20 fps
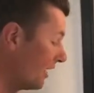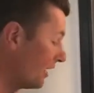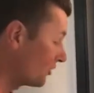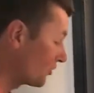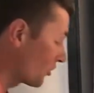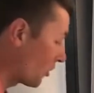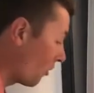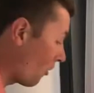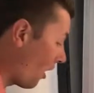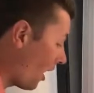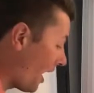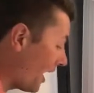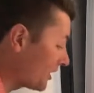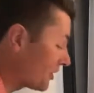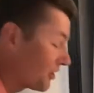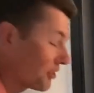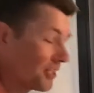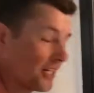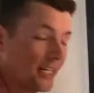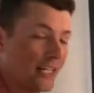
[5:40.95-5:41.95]
So I
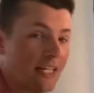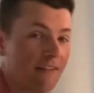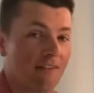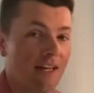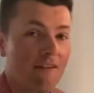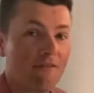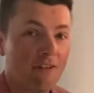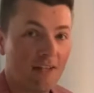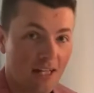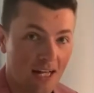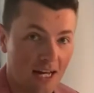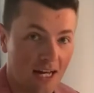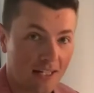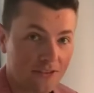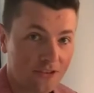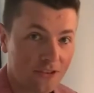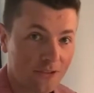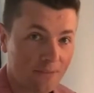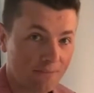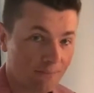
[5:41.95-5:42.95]
usually leave that for
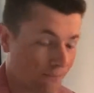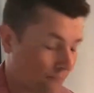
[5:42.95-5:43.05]
last,